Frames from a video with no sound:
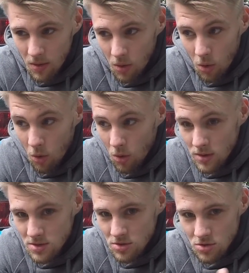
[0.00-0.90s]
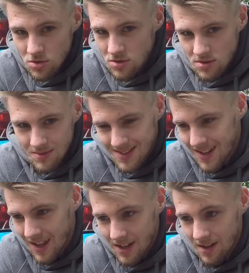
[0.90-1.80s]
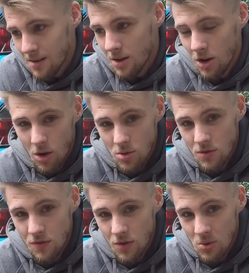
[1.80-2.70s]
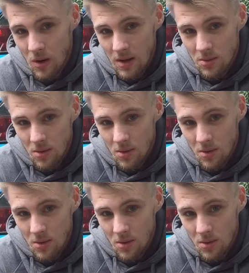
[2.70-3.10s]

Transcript: or it's just because it's letting loads of fuel out.